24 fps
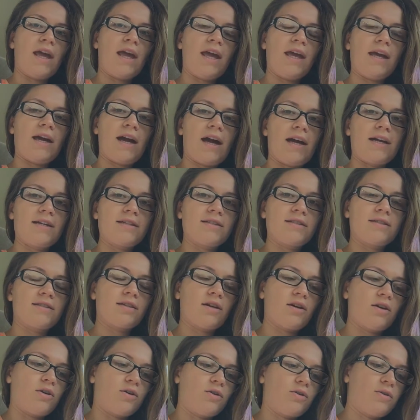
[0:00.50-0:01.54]
Hey guys,
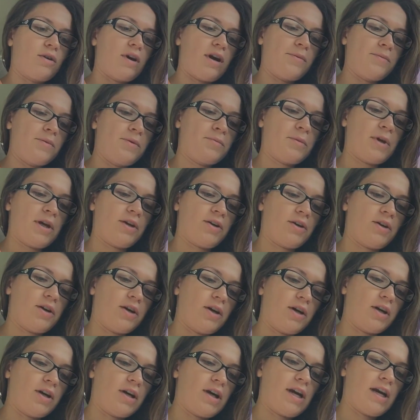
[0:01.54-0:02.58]
so I'm in my
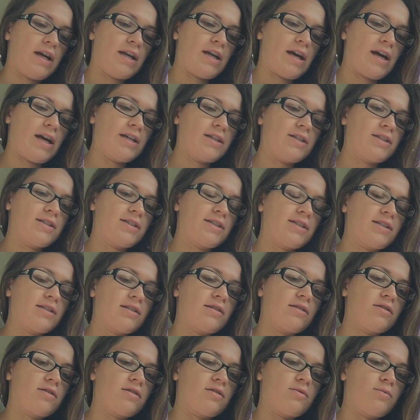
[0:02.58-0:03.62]
car and I
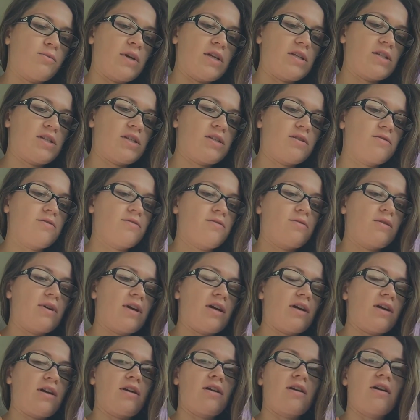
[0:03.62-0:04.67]
just went to
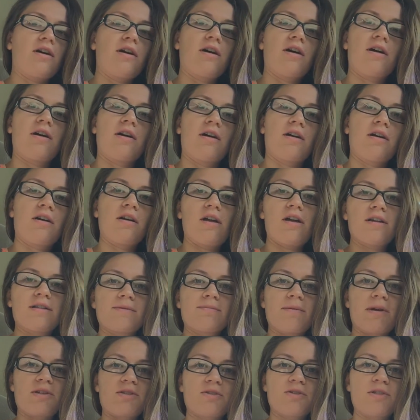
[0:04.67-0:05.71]
a
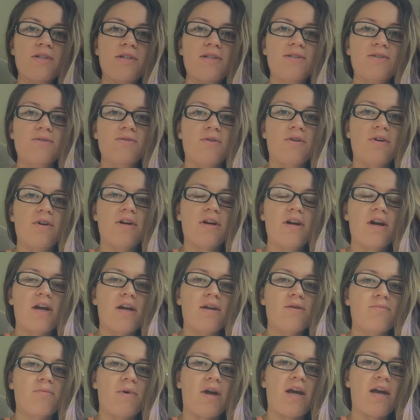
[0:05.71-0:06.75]
specialty store
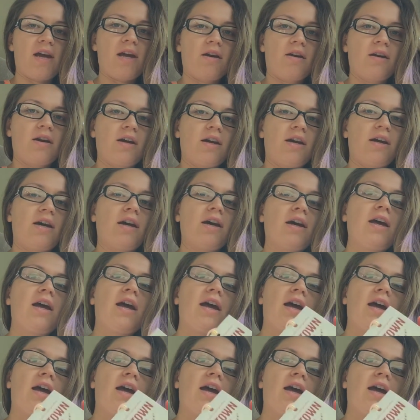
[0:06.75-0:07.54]
in my area